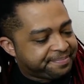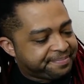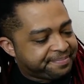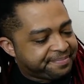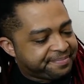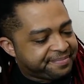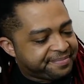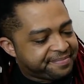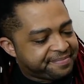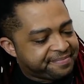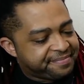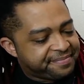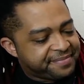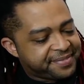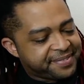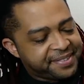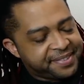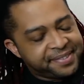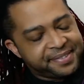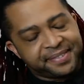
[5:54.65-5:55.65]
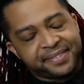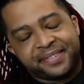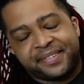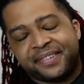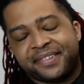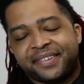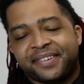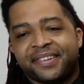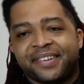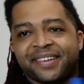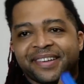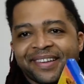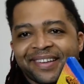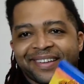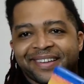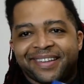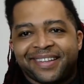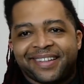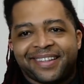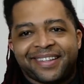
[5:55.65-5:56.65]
Nobody speaks.